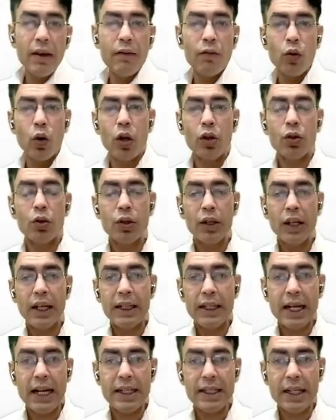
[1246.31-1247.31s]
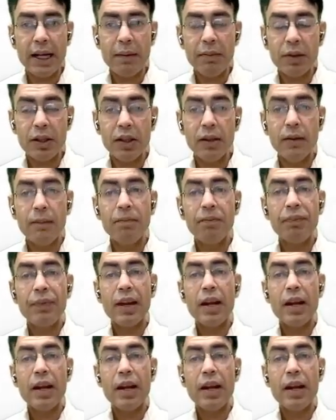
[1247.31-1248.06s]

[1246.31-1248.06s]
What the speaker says: we have gone through the entire chapter.